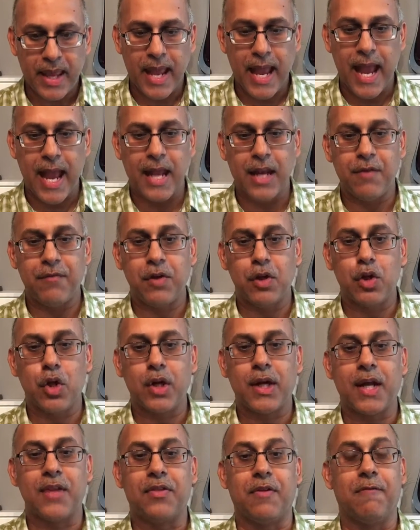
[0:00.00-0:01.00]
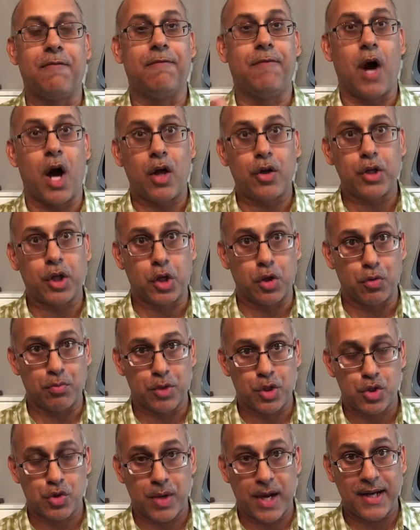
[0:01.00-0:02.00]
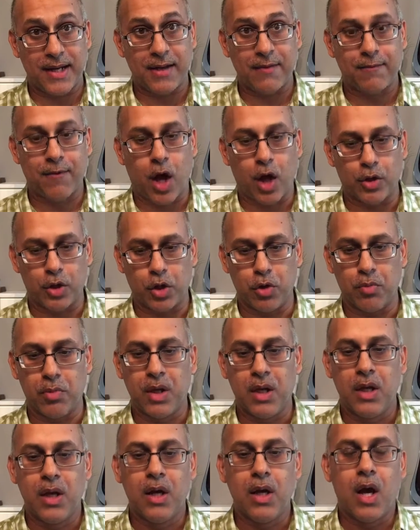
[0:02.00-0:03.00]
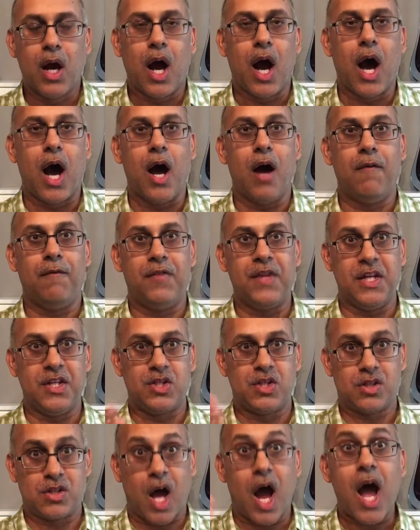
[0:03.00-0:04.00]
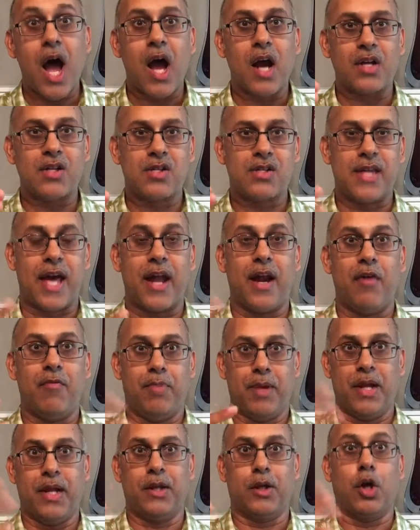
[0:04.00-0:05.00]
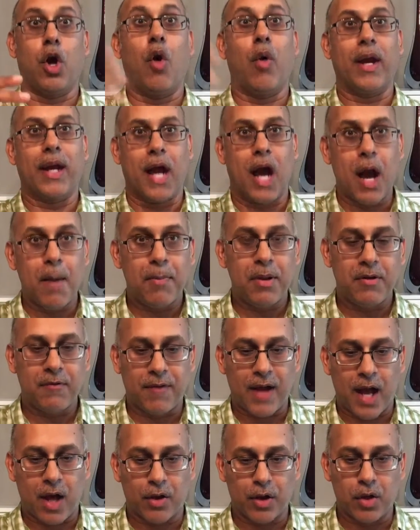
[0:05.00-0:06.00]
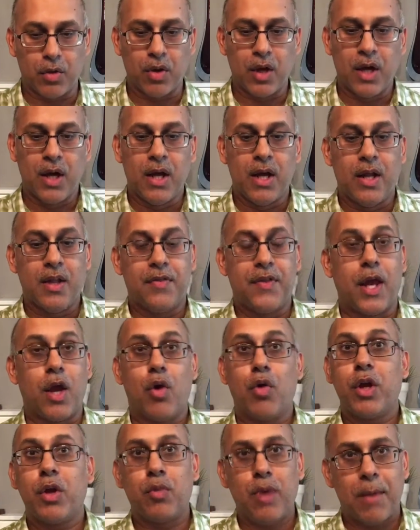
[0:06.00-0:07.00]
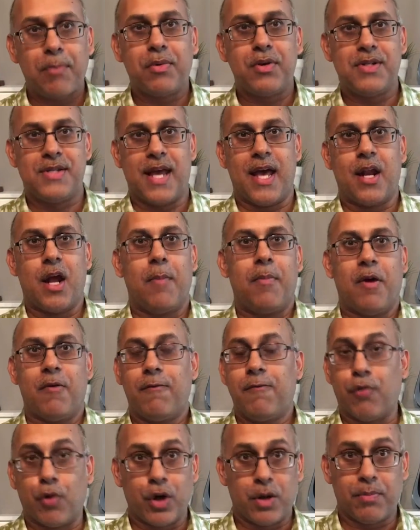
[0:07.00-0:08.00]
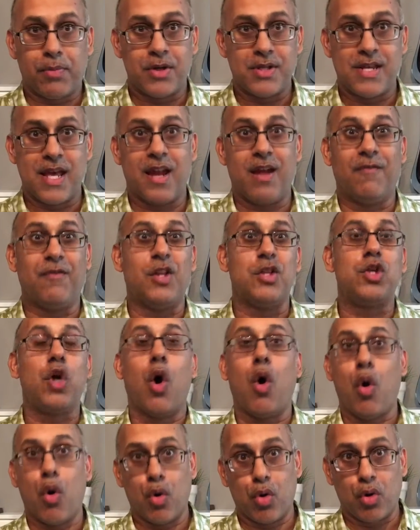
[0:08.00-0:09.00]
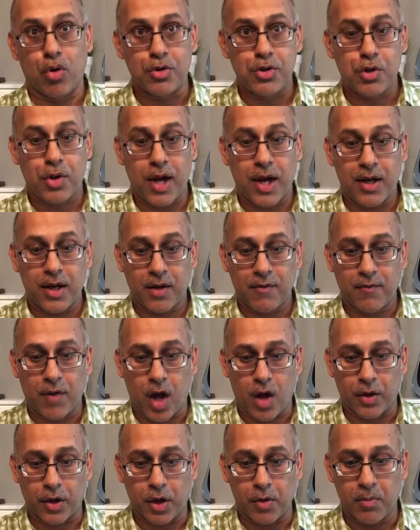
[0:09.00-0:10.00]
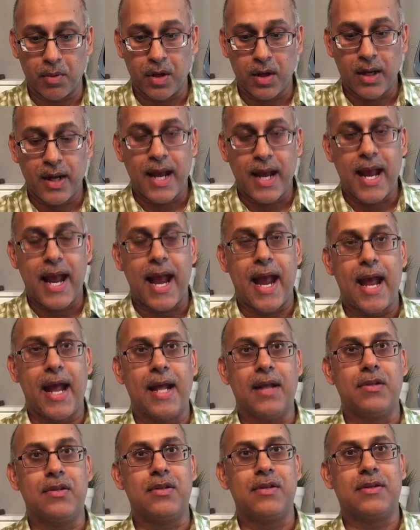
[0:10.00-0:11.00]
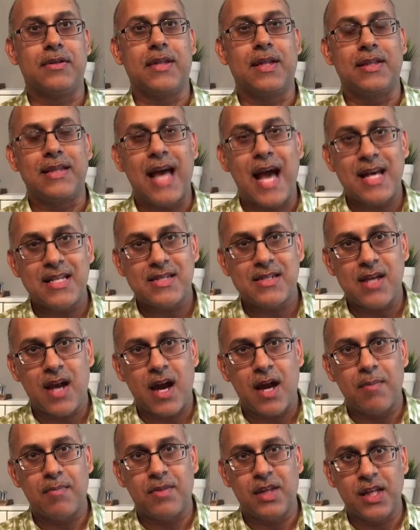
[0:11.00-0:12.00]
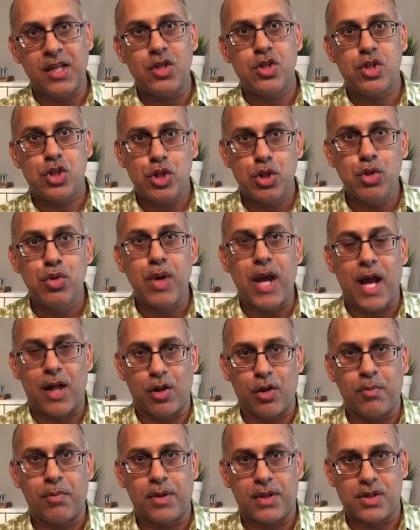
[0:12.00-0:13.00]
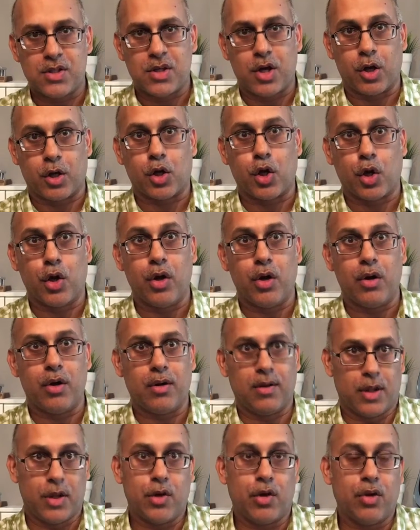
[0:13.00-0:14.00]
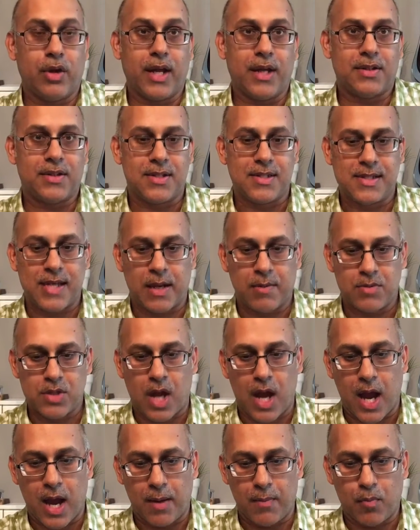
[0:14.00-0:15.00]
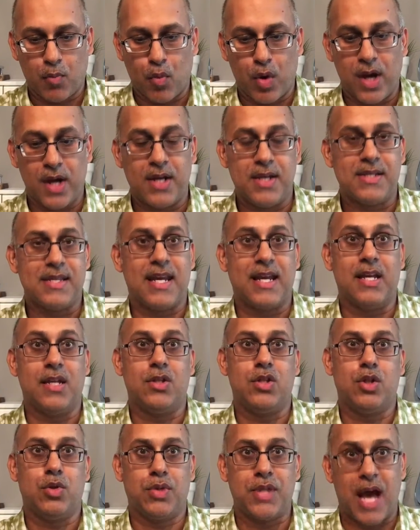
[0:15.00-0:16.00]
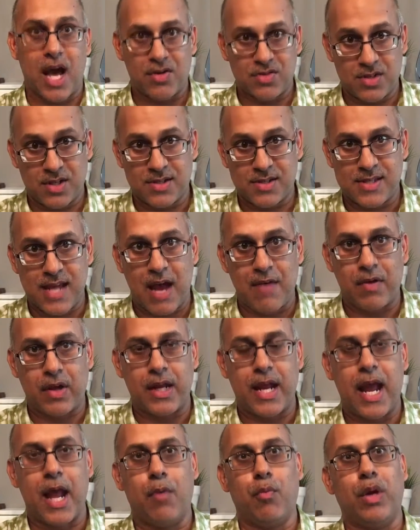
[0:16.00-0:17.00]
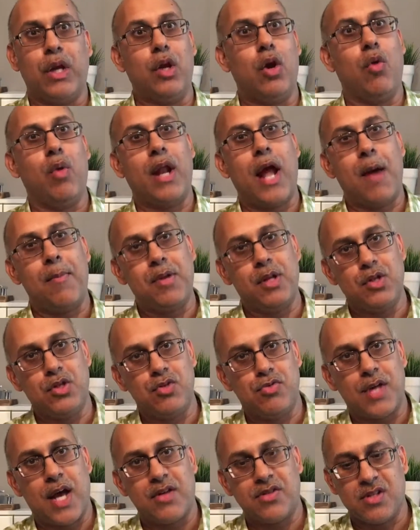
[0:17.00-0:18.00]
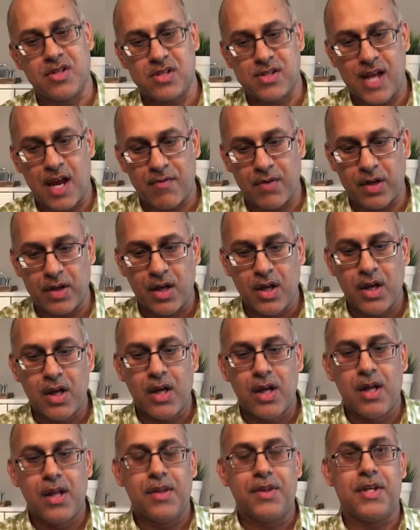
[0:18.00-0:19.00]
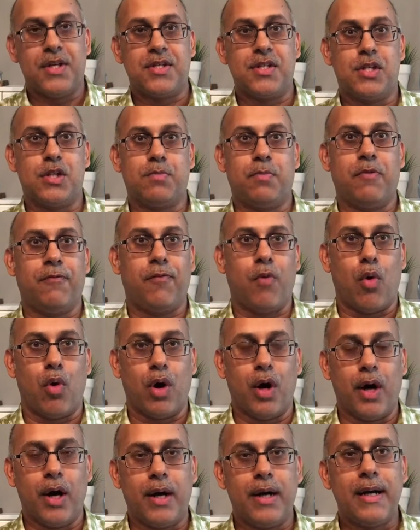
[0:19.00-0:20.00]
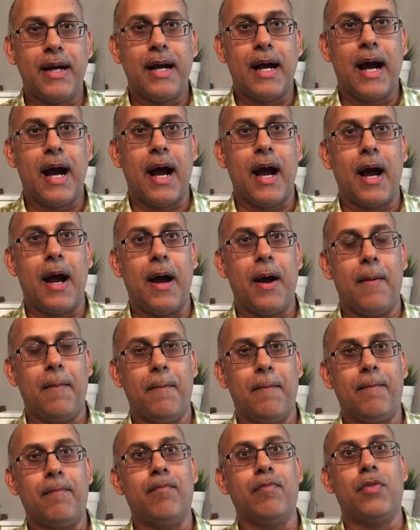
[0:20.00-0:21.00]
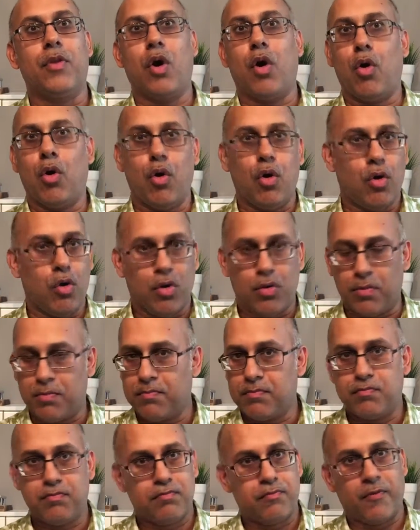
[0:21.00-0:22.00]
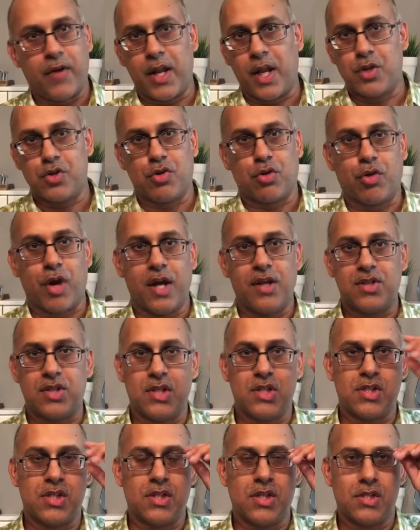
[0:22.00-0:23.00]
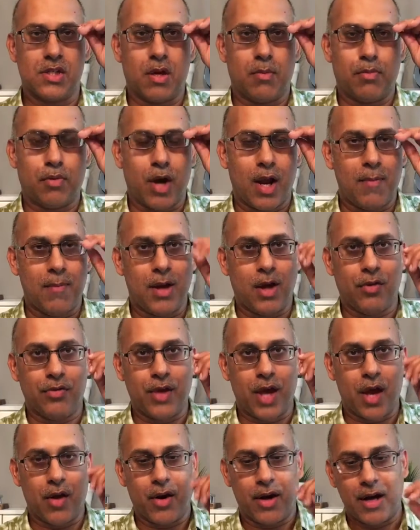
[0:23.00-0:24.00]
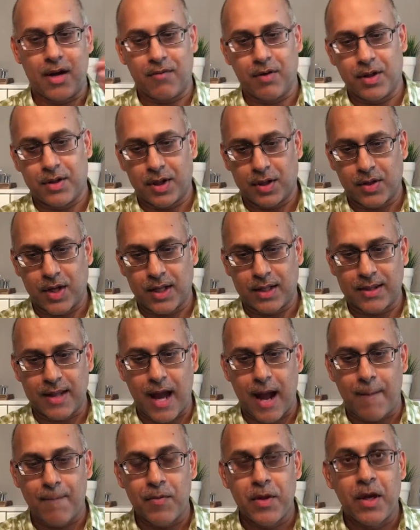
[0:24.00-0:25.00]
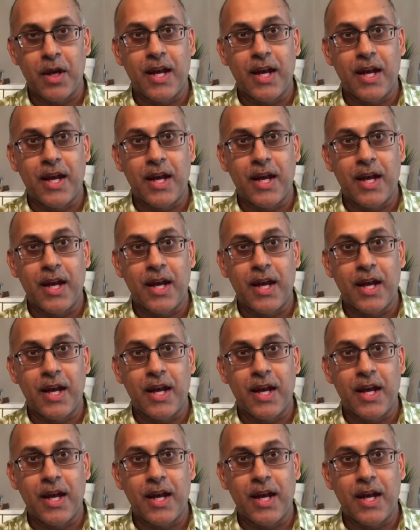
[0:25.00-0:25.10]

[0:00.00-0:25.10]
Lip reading: And if you look at the volume, the trading volume of these stocks that have been going up in value, they only represent about 40% of the total trading volume. And the last time these two elements occurred, literally at the same time, was in 2007. And we know what happened in 2007. This is before the whole financial crisis and the subprime meltdown and everything like that.